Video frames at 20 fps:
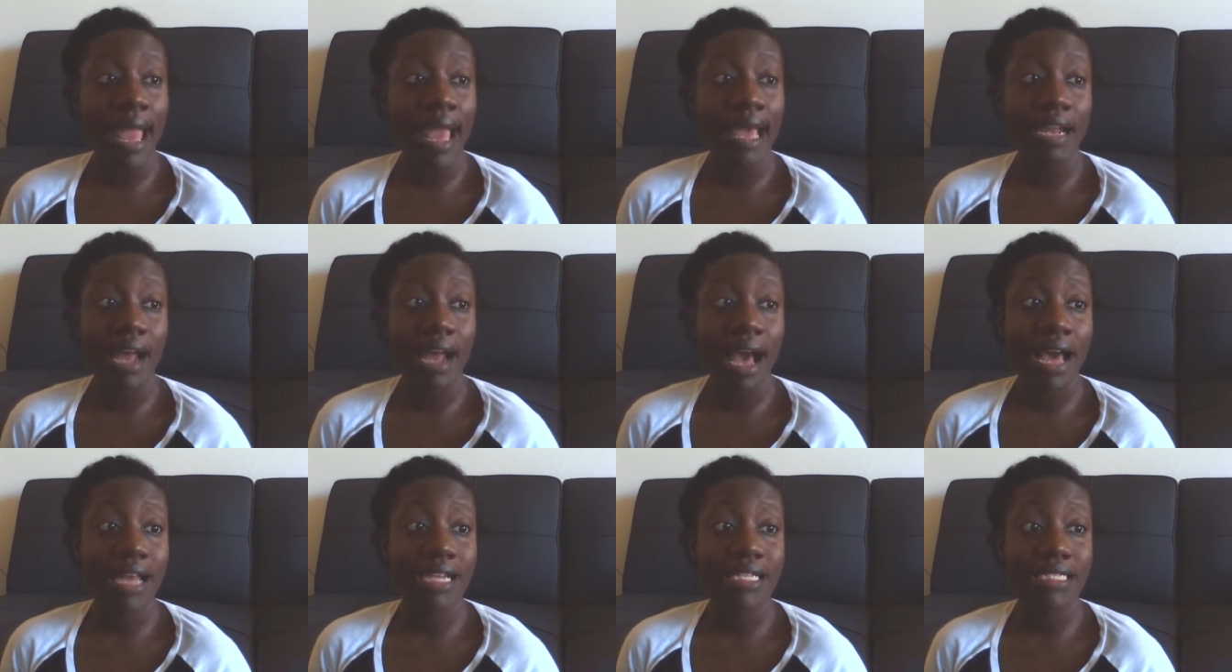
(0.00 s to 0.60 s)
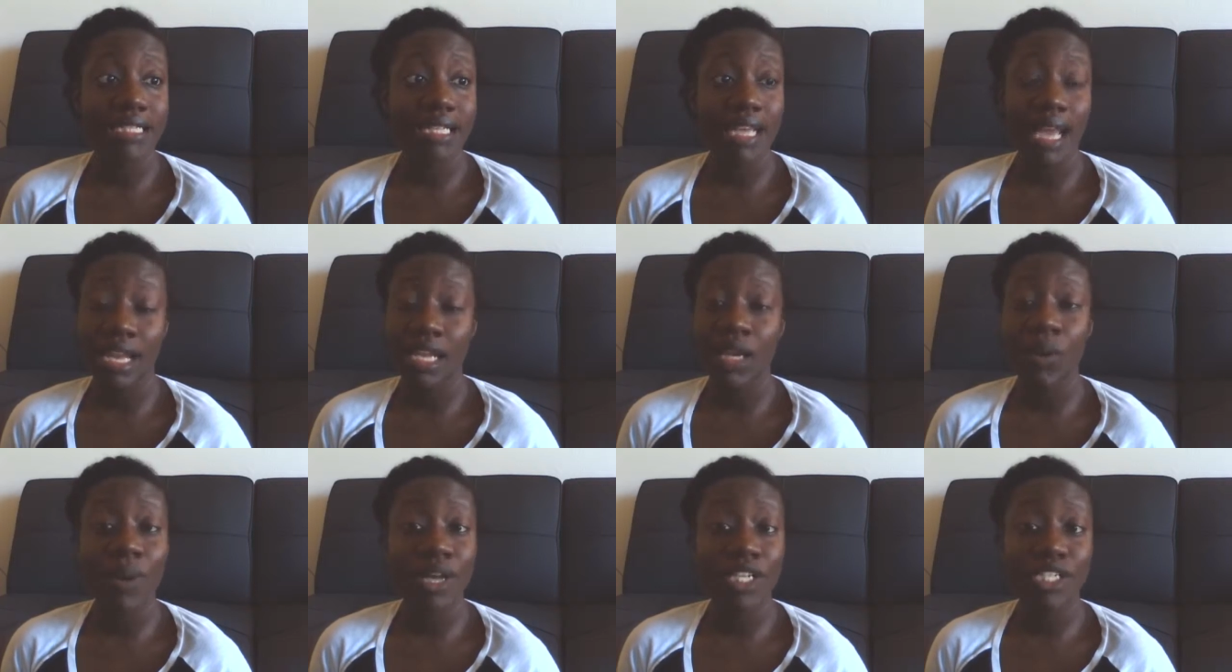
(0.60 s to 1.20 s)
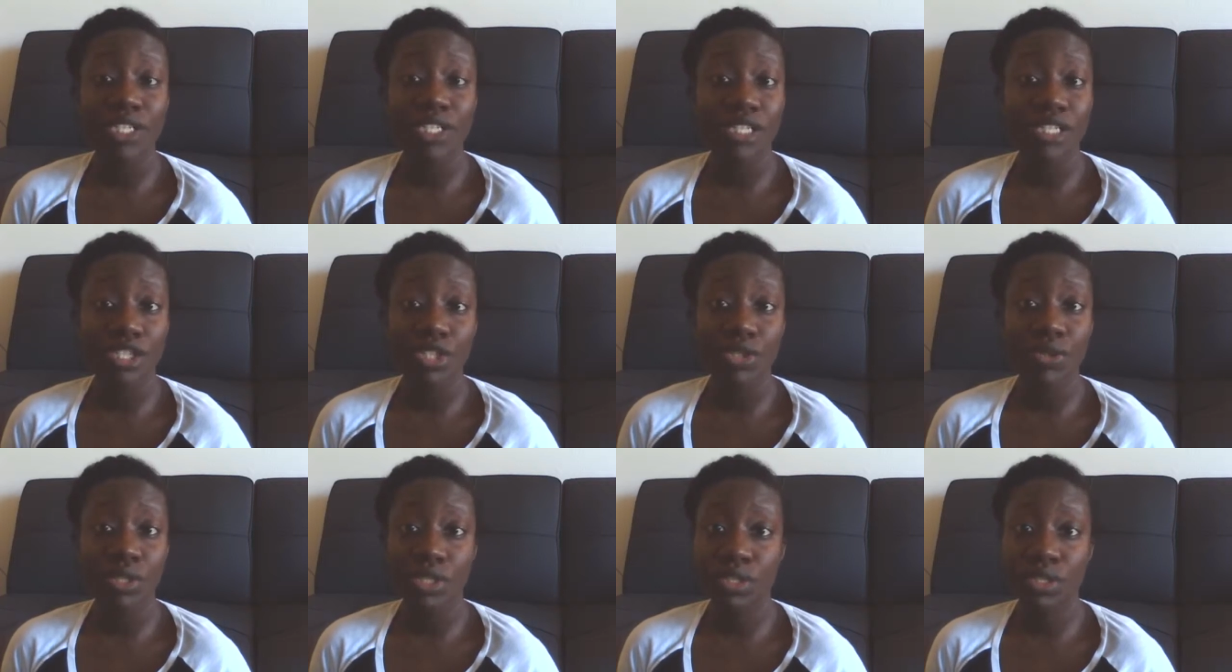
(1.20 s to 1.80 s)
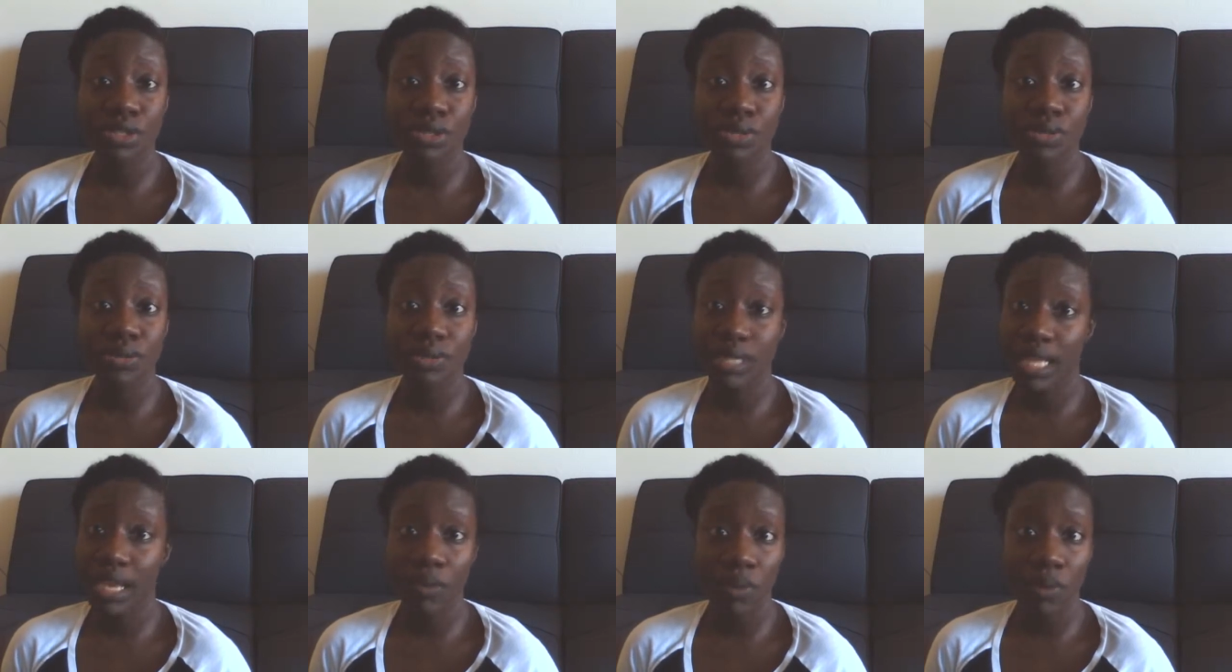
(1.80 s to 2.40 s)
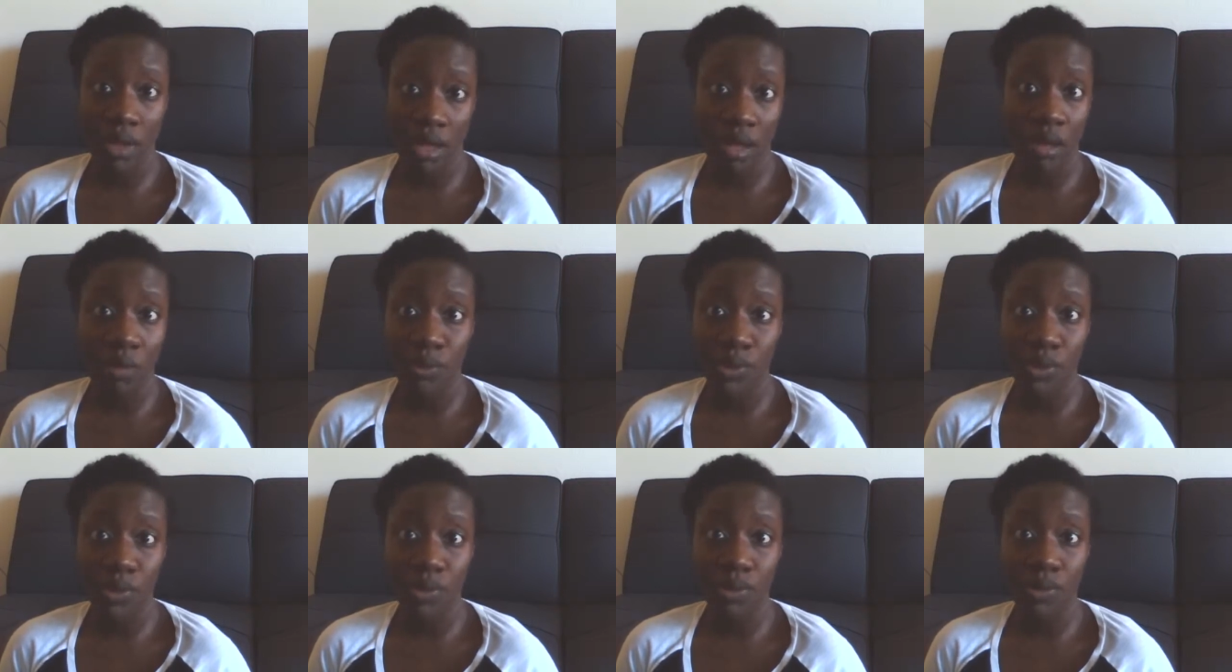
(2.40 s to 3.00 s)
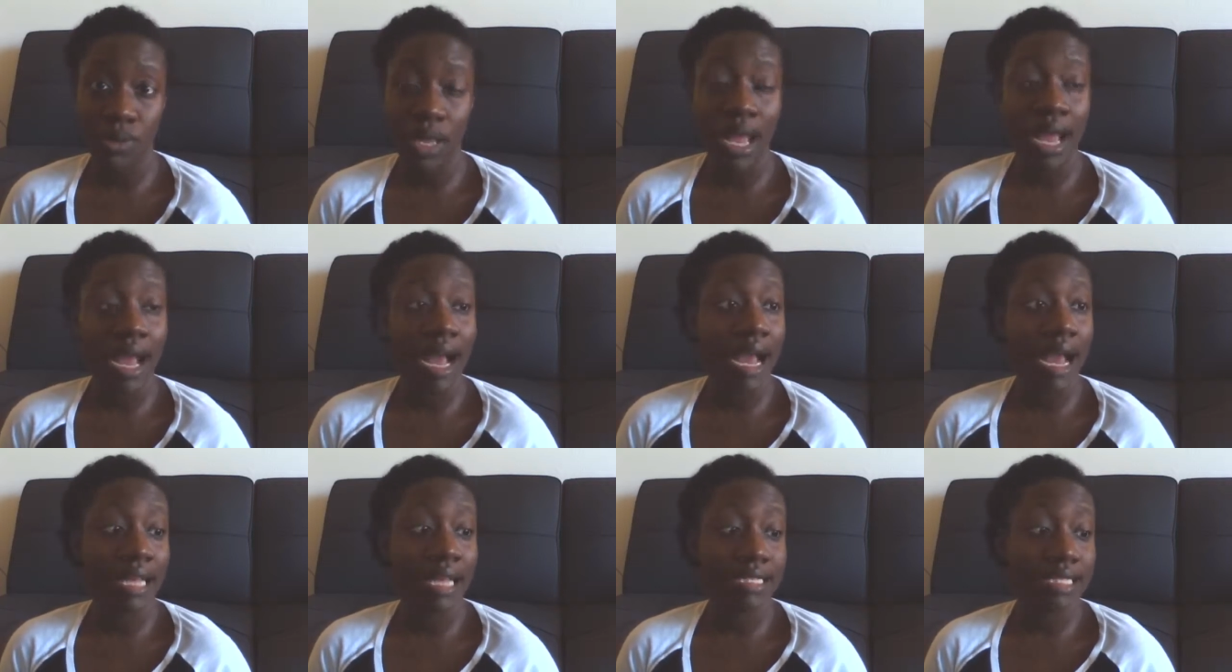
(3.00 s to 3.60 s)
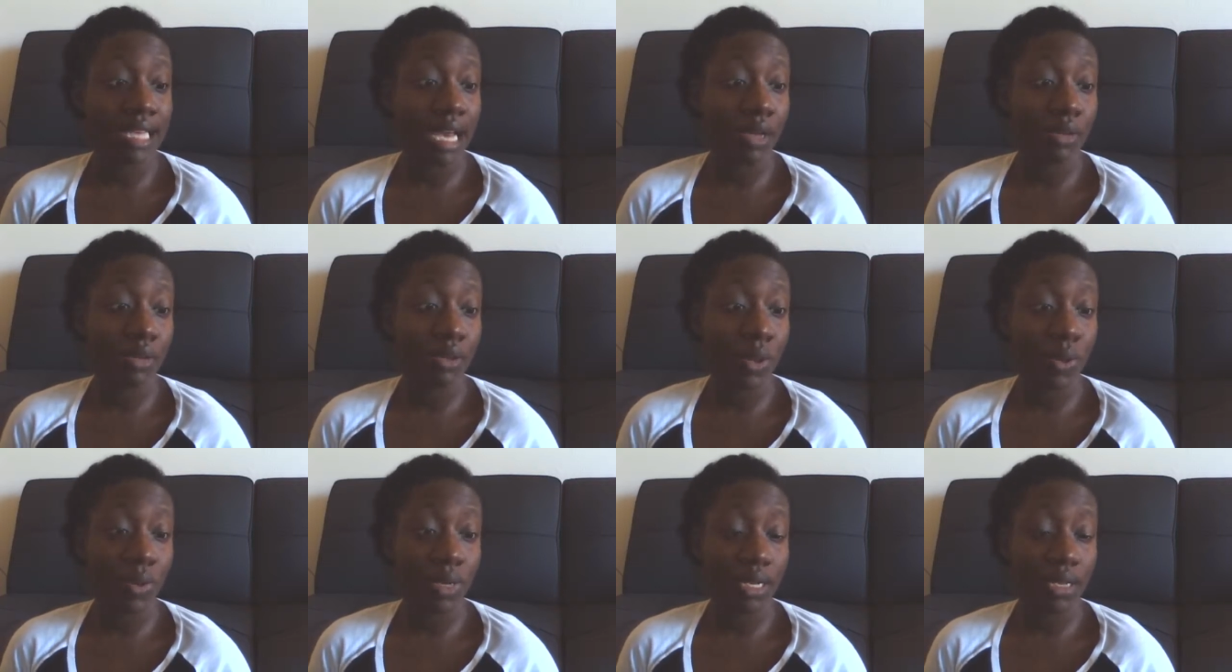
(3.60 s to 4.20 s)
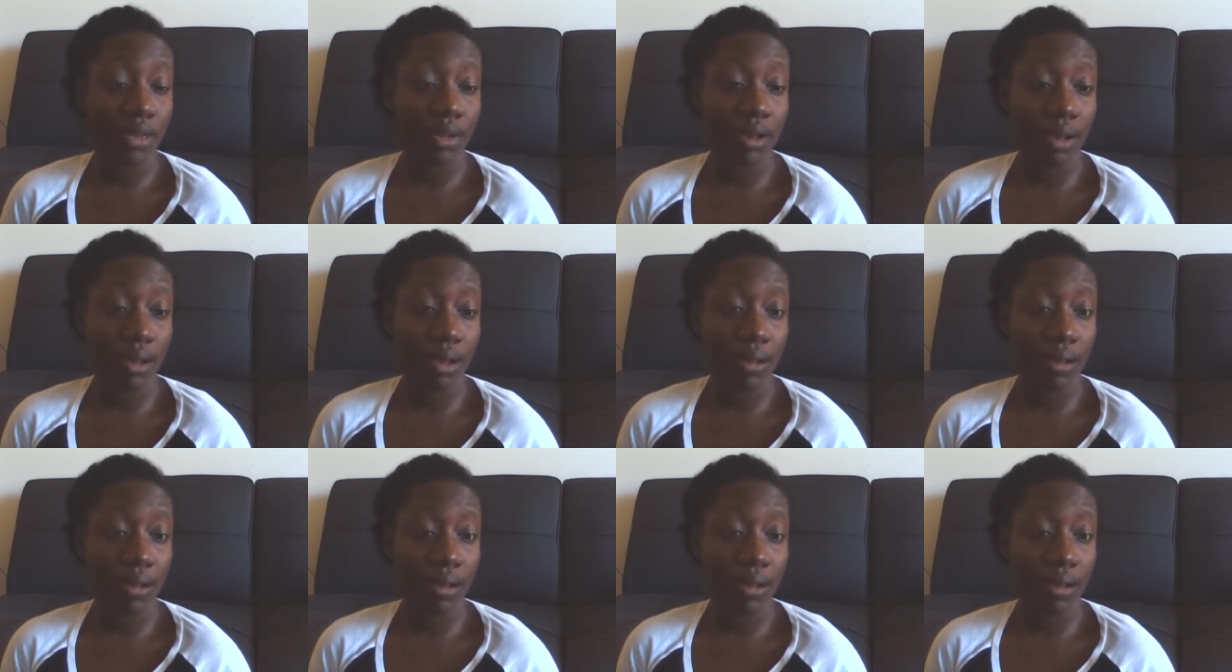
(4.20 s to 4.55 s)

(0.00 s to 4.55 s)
And honestly, any questions that you can do, they will help you. I downloaded